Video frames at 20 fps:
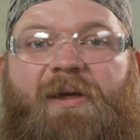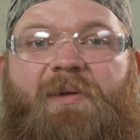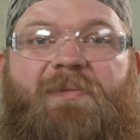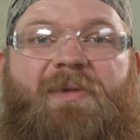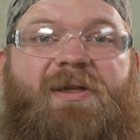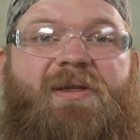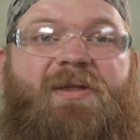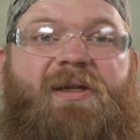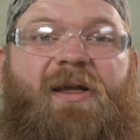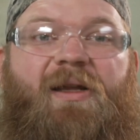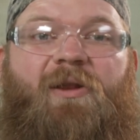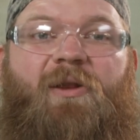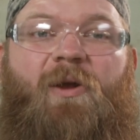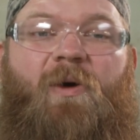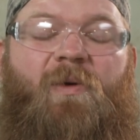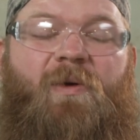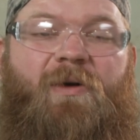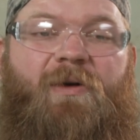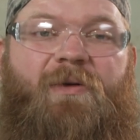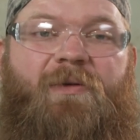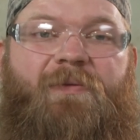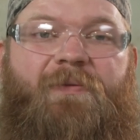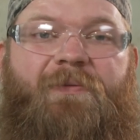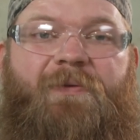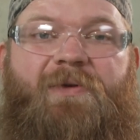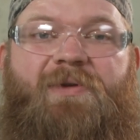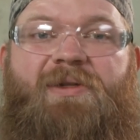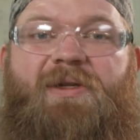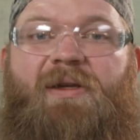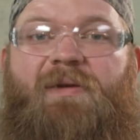can be set lower
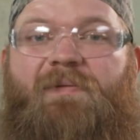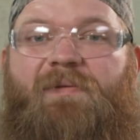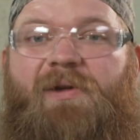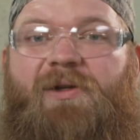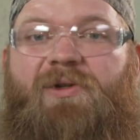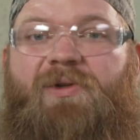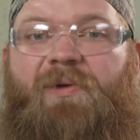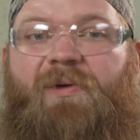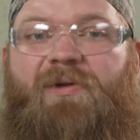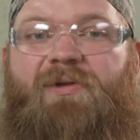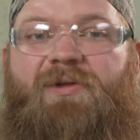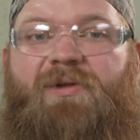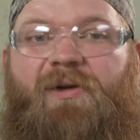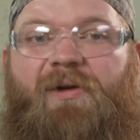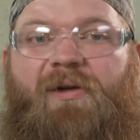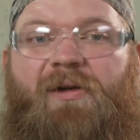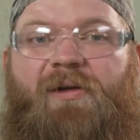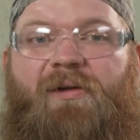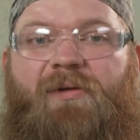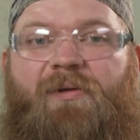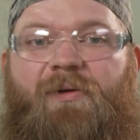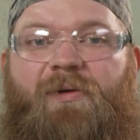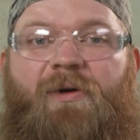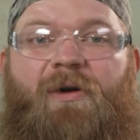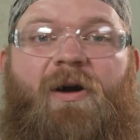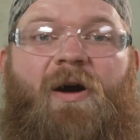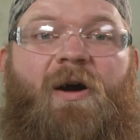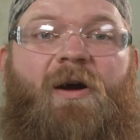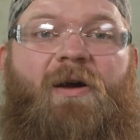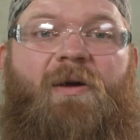for CV short circuit
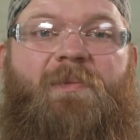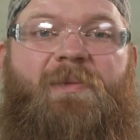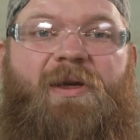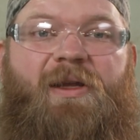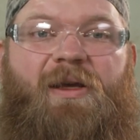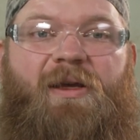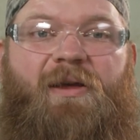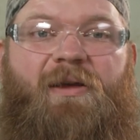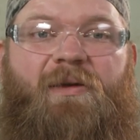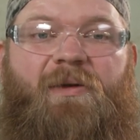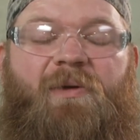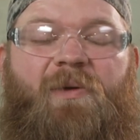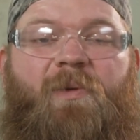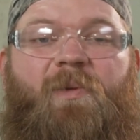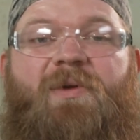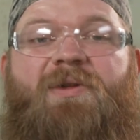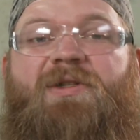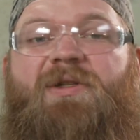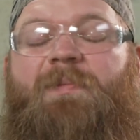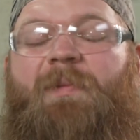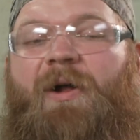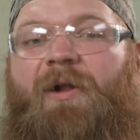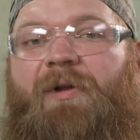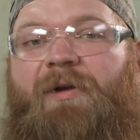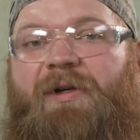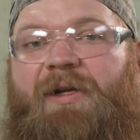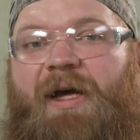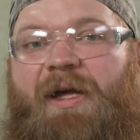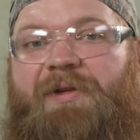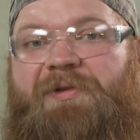or RMD when
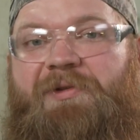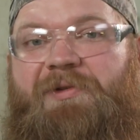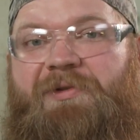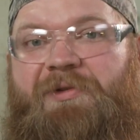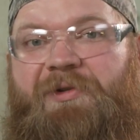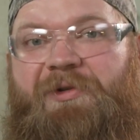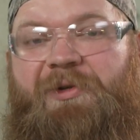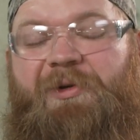smaller nozzles are